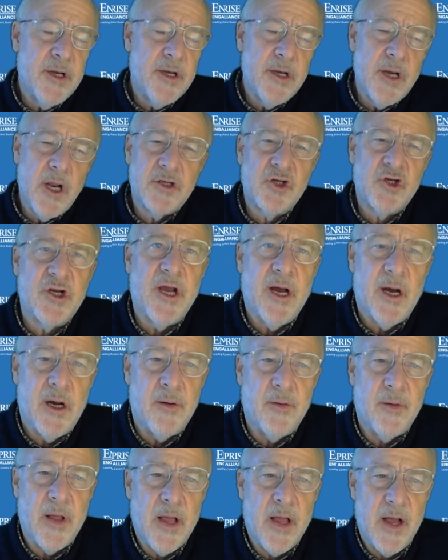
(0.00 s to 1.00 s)

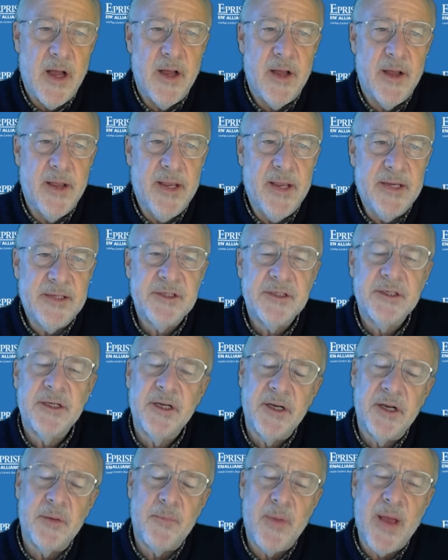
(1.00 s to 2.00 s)
nutshell, uh, isn't
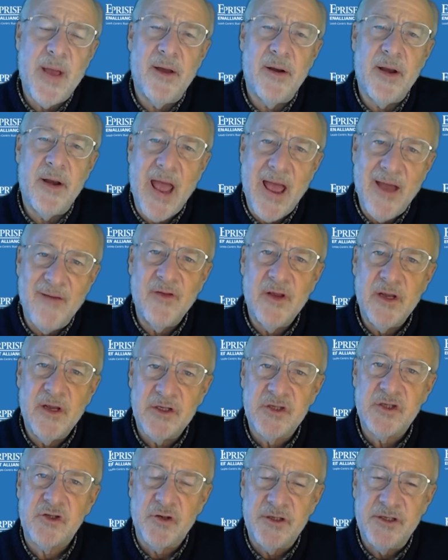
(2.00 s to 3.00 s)
it about having
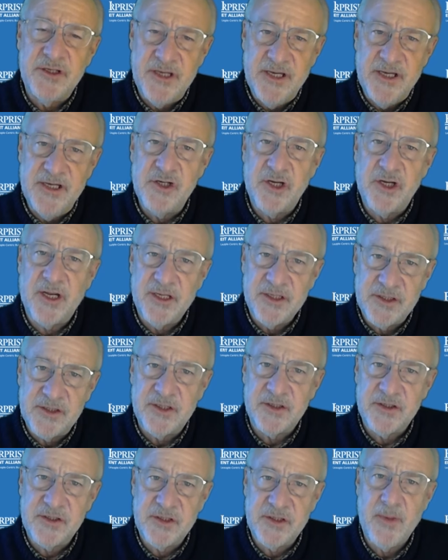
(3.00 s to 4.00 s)
a strategic and
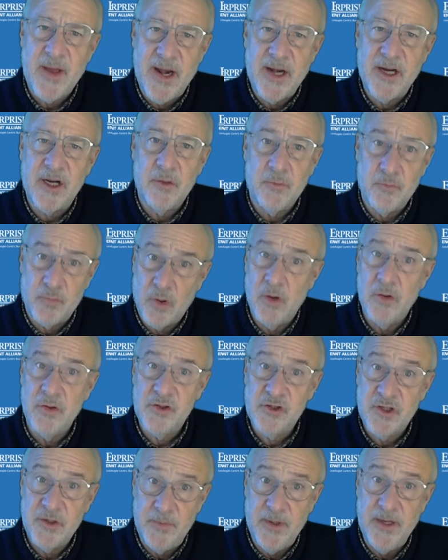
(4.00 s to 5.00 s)
systematic
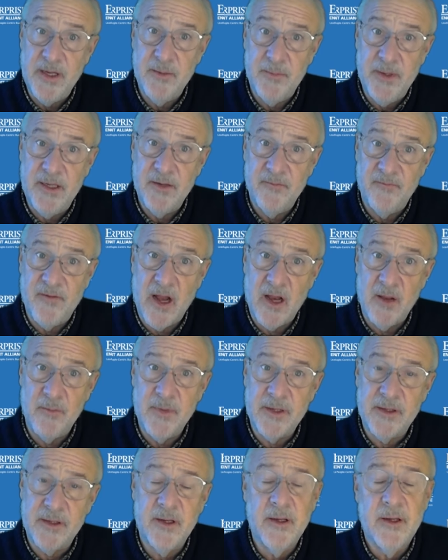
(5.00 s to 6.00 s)
approach to B2B
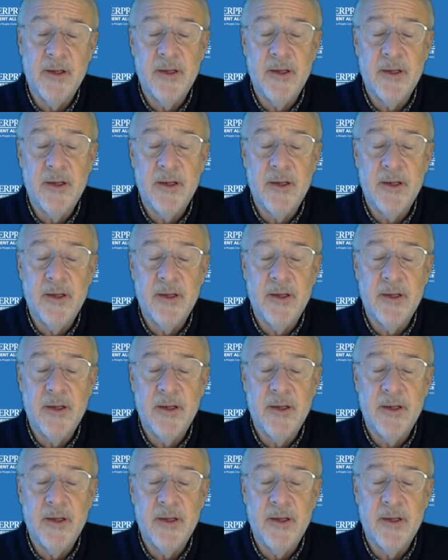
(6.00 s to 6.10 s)
development?